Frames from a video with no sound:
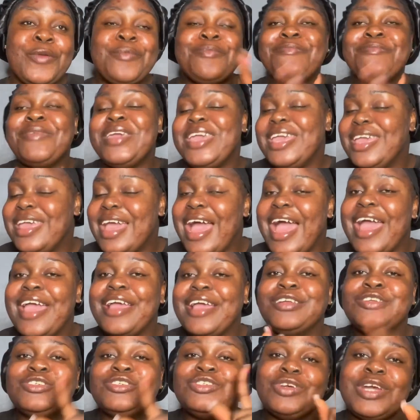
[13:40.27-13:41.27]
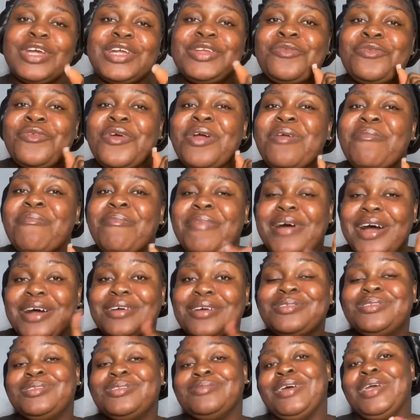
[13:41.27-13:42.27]
Me, I enjoyed going
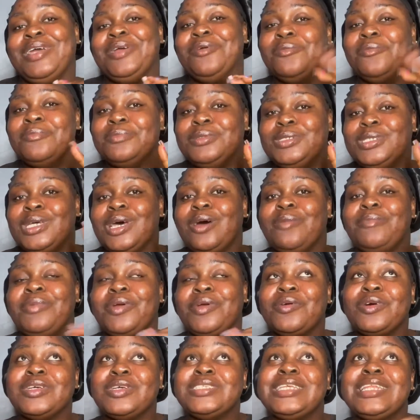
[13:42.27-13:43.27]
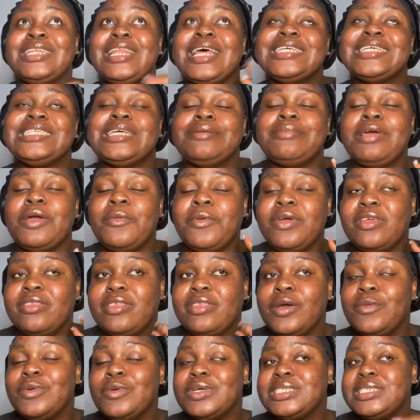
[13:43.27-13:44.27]
back to my hometown, because the last time I went
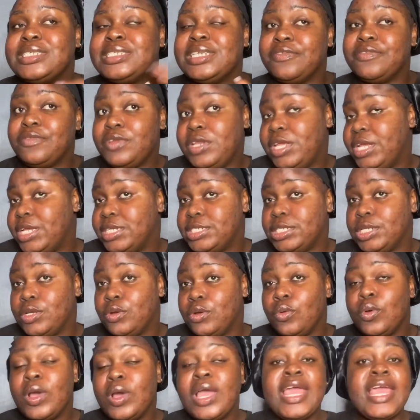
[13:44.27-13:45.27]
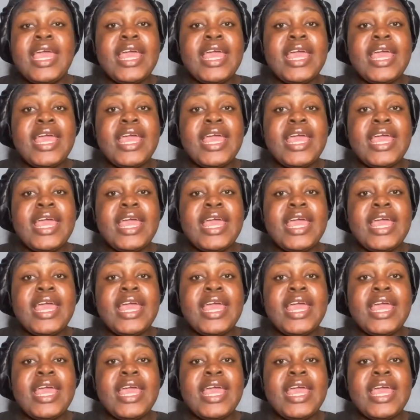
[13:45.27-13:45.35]
there was seven years ago,